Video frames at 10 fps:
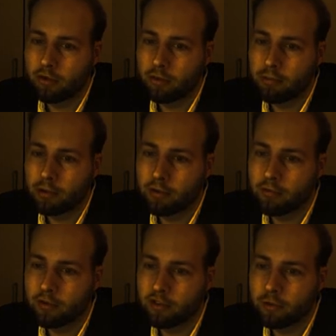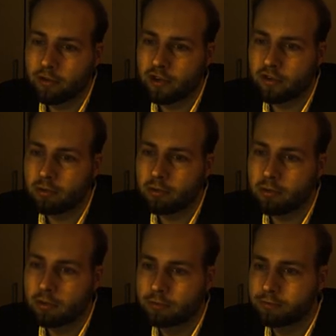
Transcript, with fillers: for both of us irresistible,